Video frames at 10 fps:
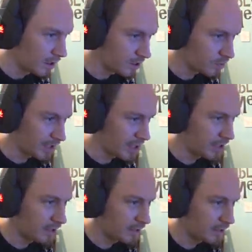As we
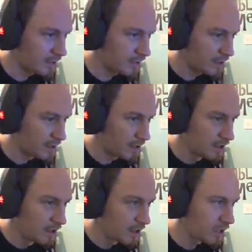
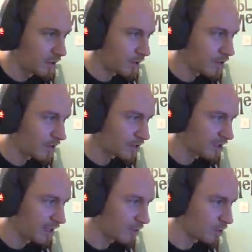come across the level